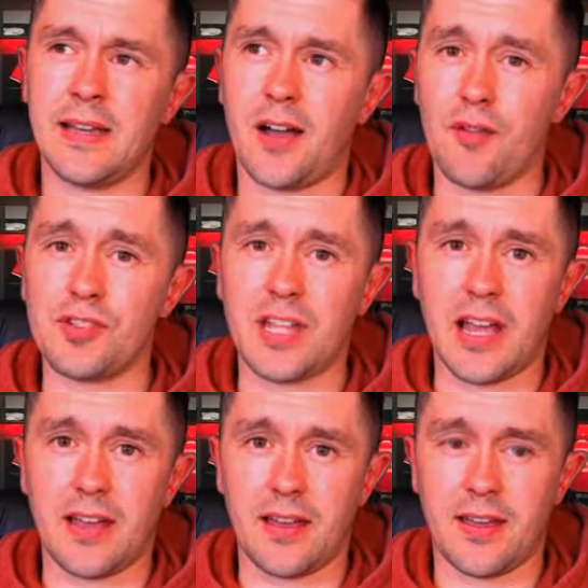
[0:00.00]
Obviously,
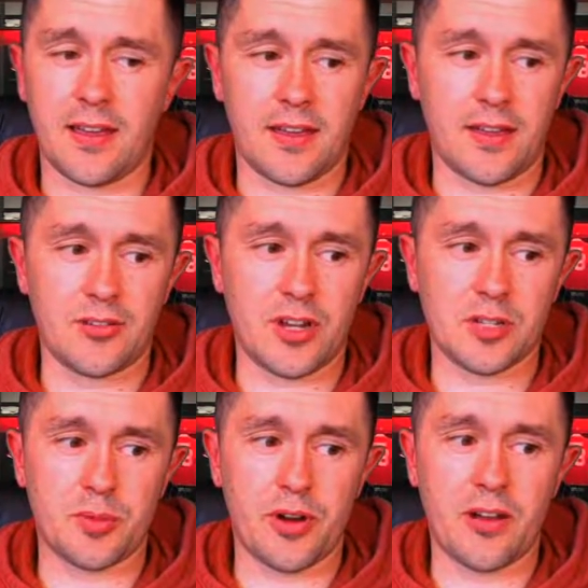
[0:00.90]
Andreas
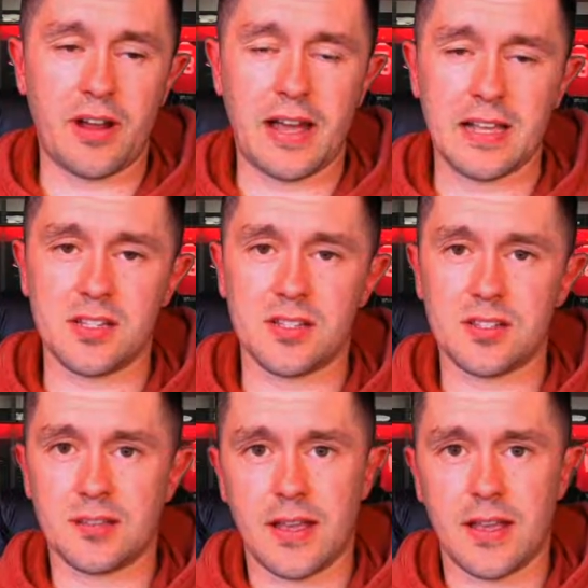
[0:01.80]
Pereira has